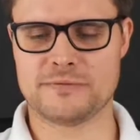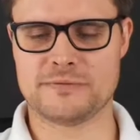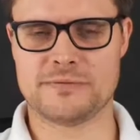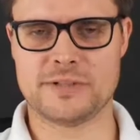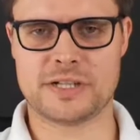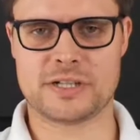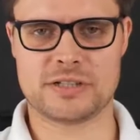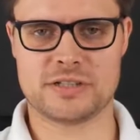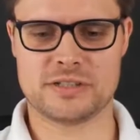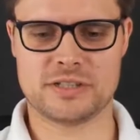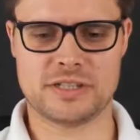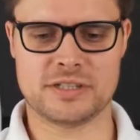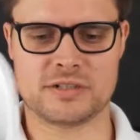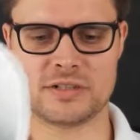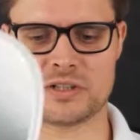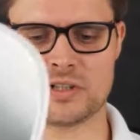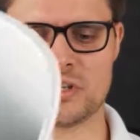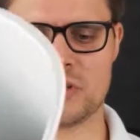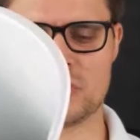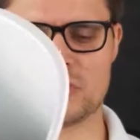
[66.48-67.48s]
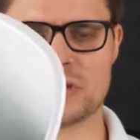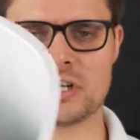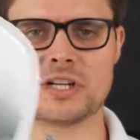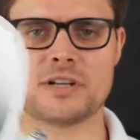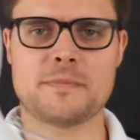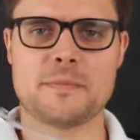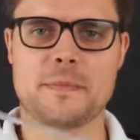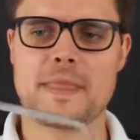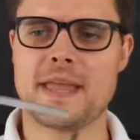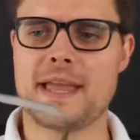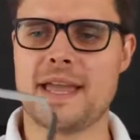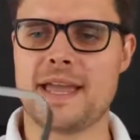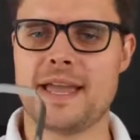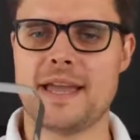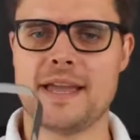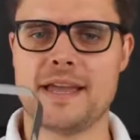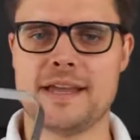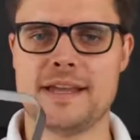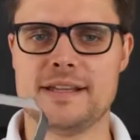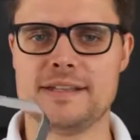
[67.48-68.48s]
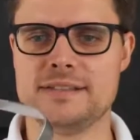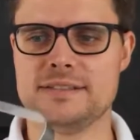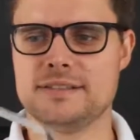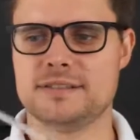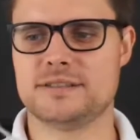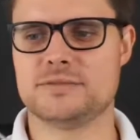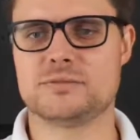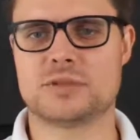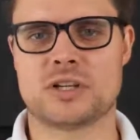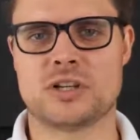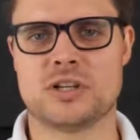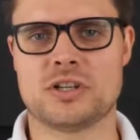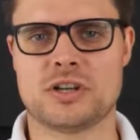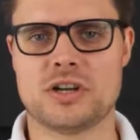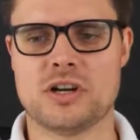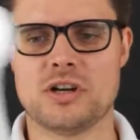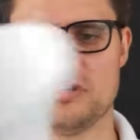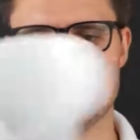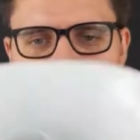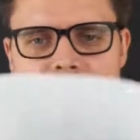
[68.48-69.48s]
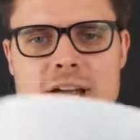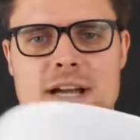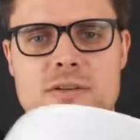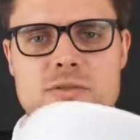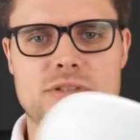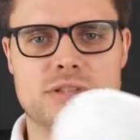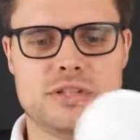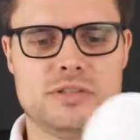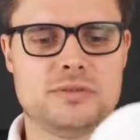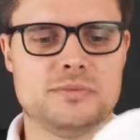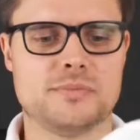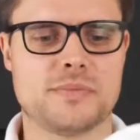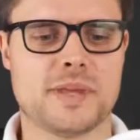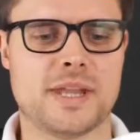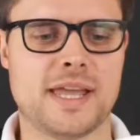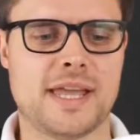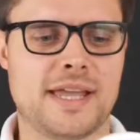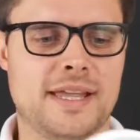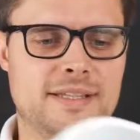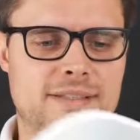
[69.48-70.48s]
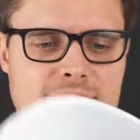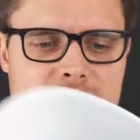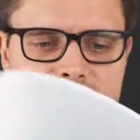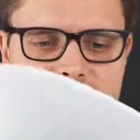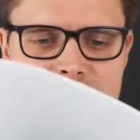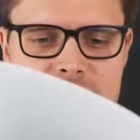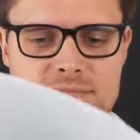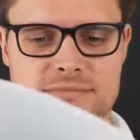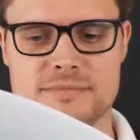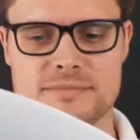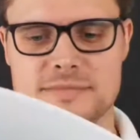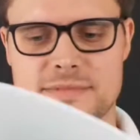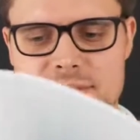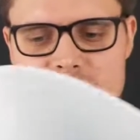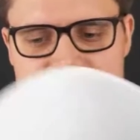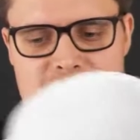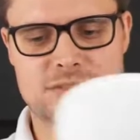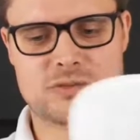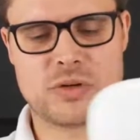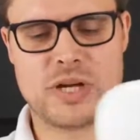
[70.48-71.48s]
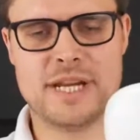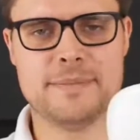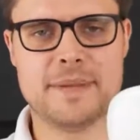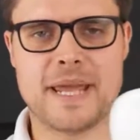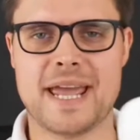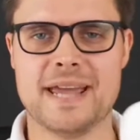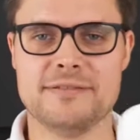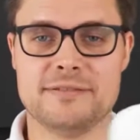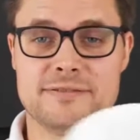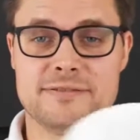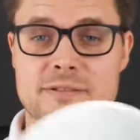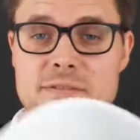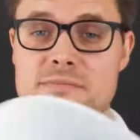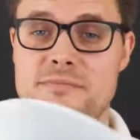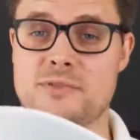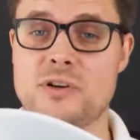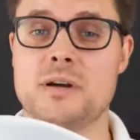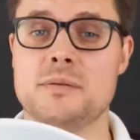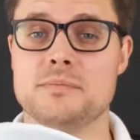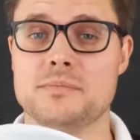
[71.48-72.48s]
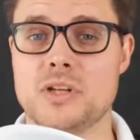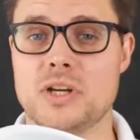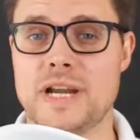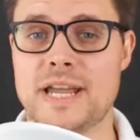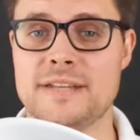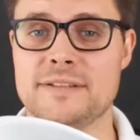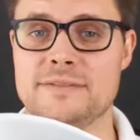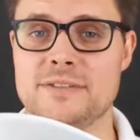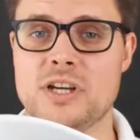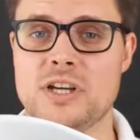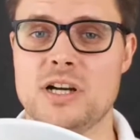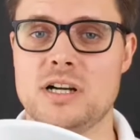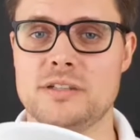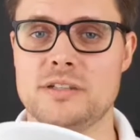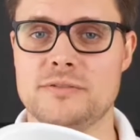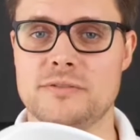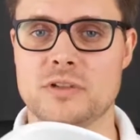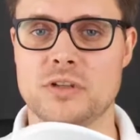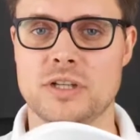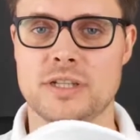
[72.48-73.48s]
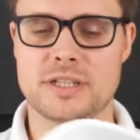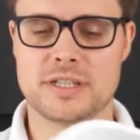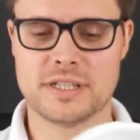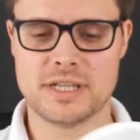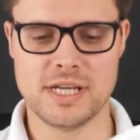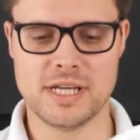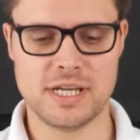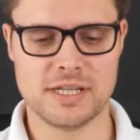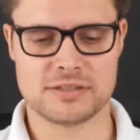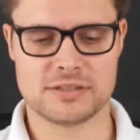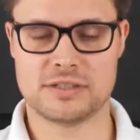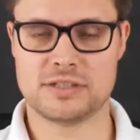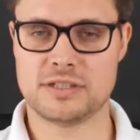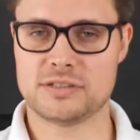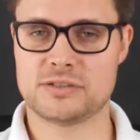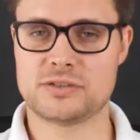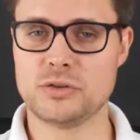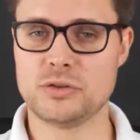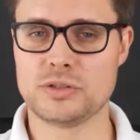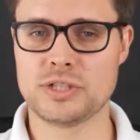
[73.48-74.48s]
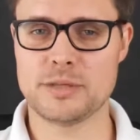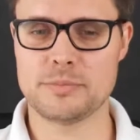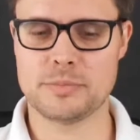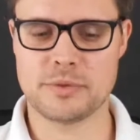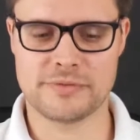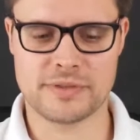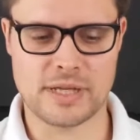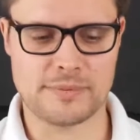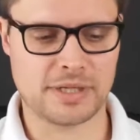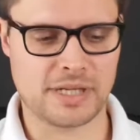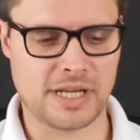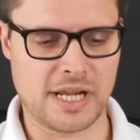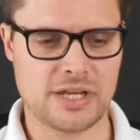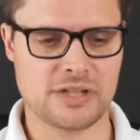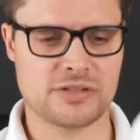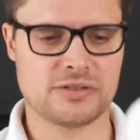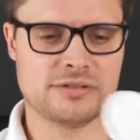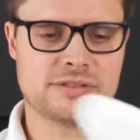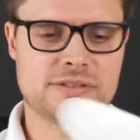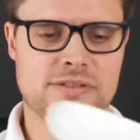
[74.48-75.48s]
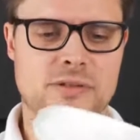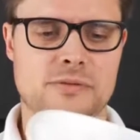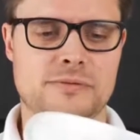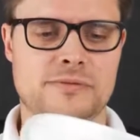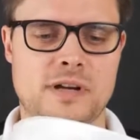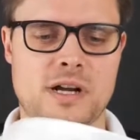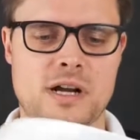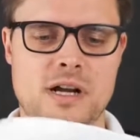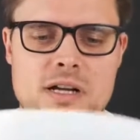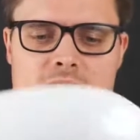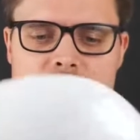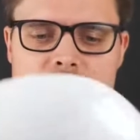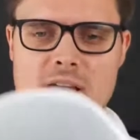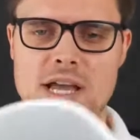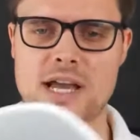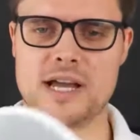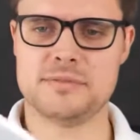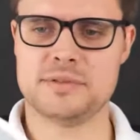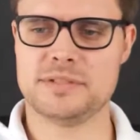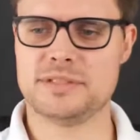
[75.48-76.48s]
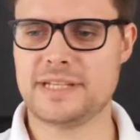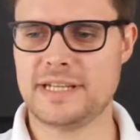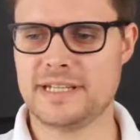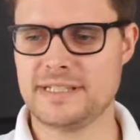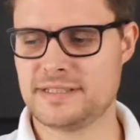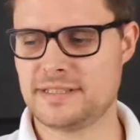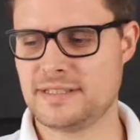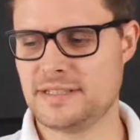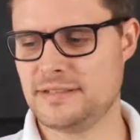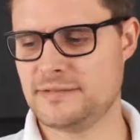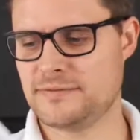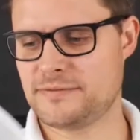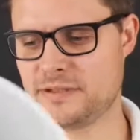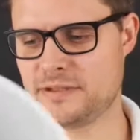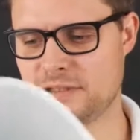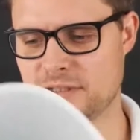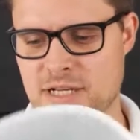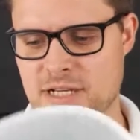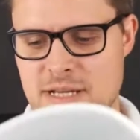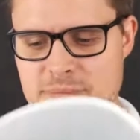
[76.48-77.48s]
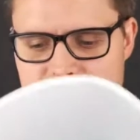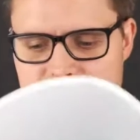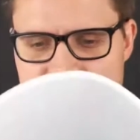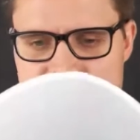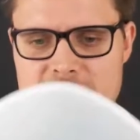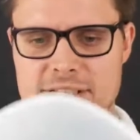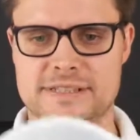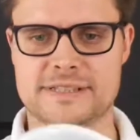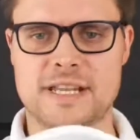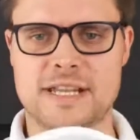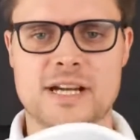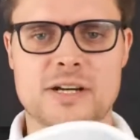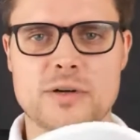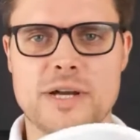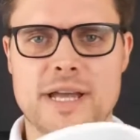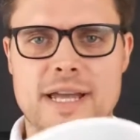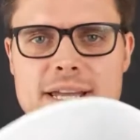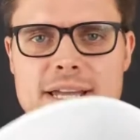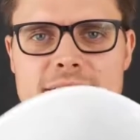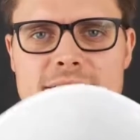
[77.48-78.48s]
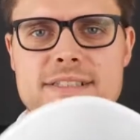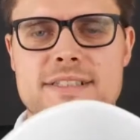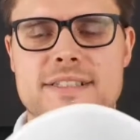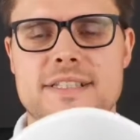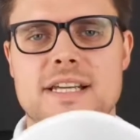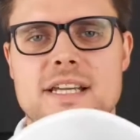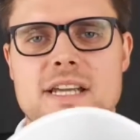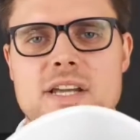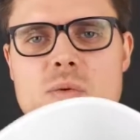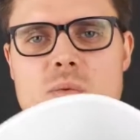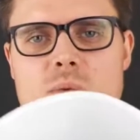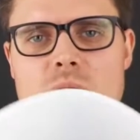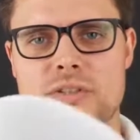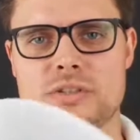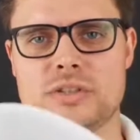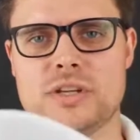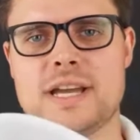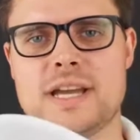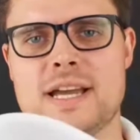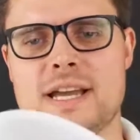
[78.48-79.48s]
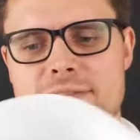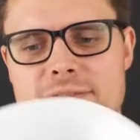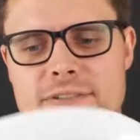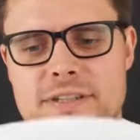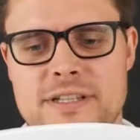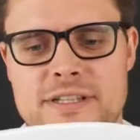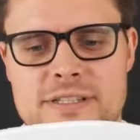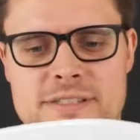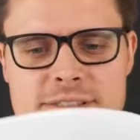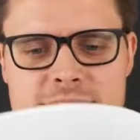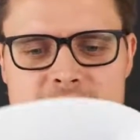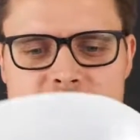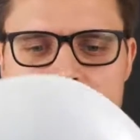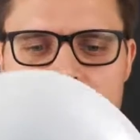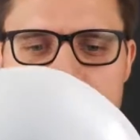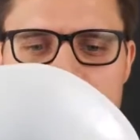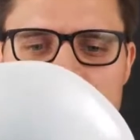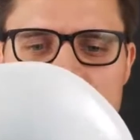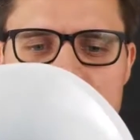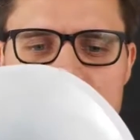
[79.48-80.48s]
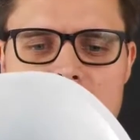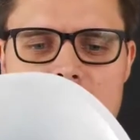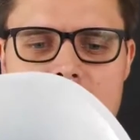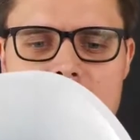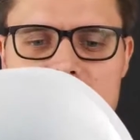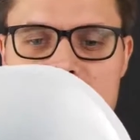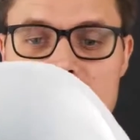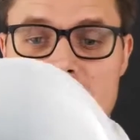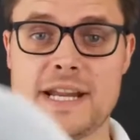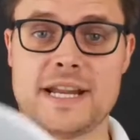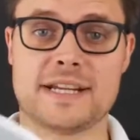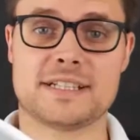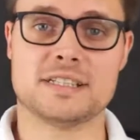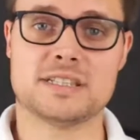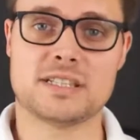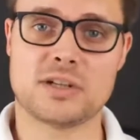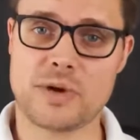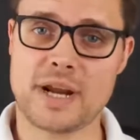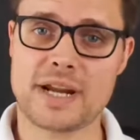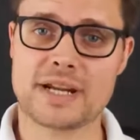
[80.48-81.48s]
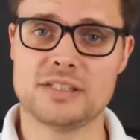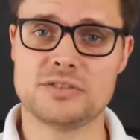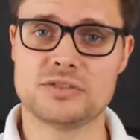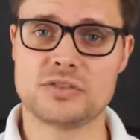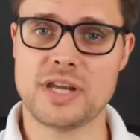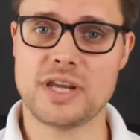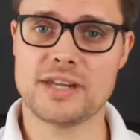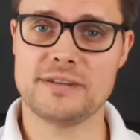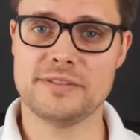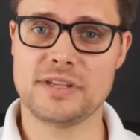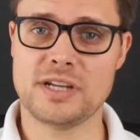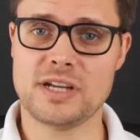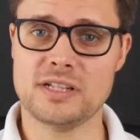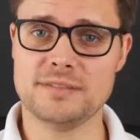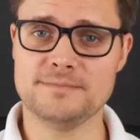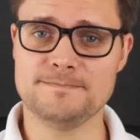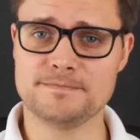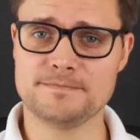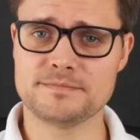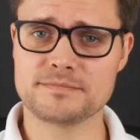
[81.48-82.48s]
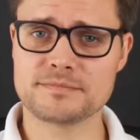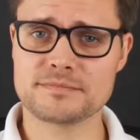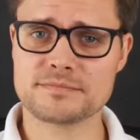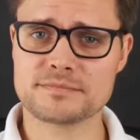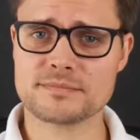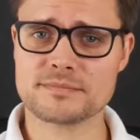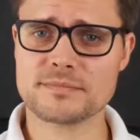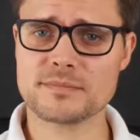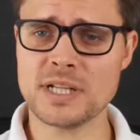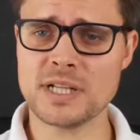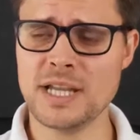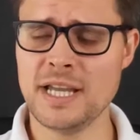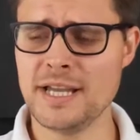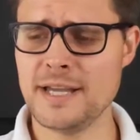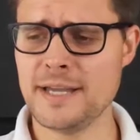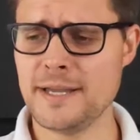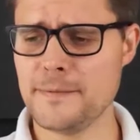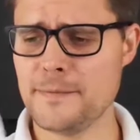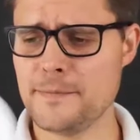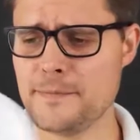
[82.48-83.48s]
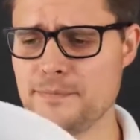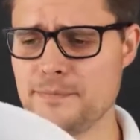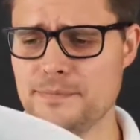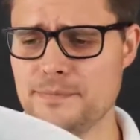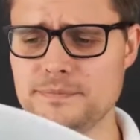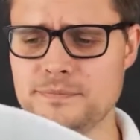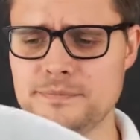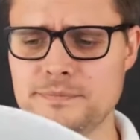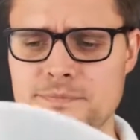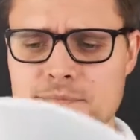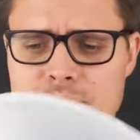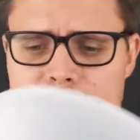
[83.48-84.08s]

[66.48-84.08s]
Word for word: pre-configure the recorder and record all the audio and stream everything from your NVR if you like. So there's two type of applications so far. I've been testing it for a couple days now and what you have is uh, connected directly to NVR. Um,